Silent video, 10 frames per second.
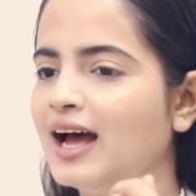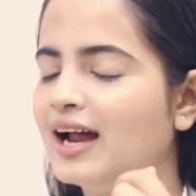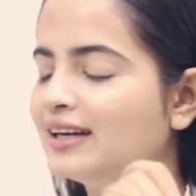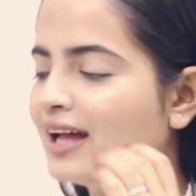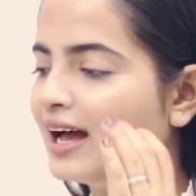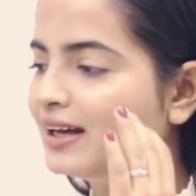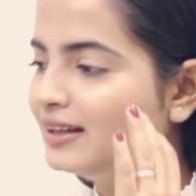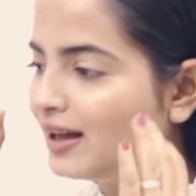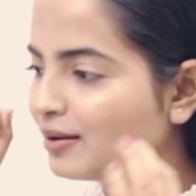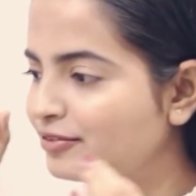and I
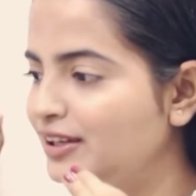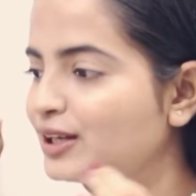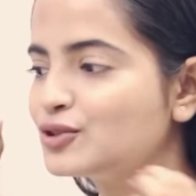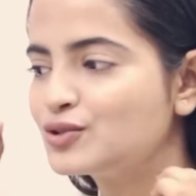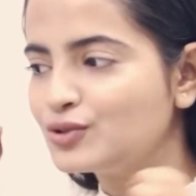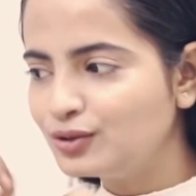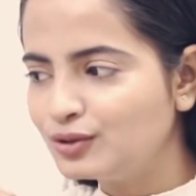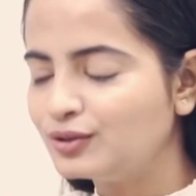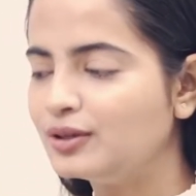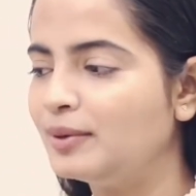am feeling so
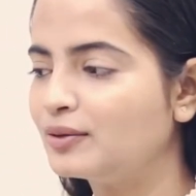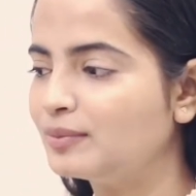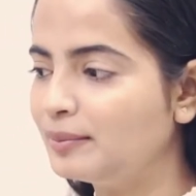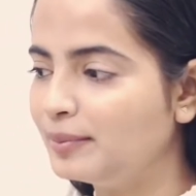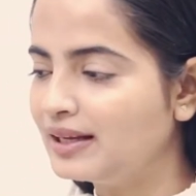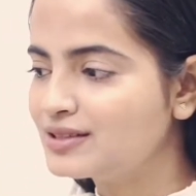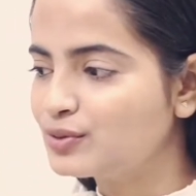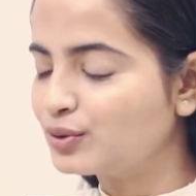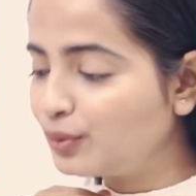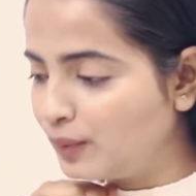good about my base.
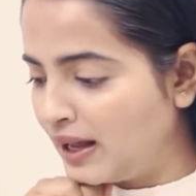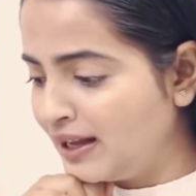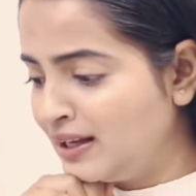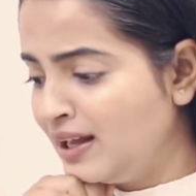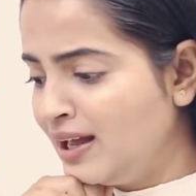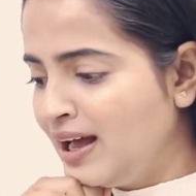Don't know why.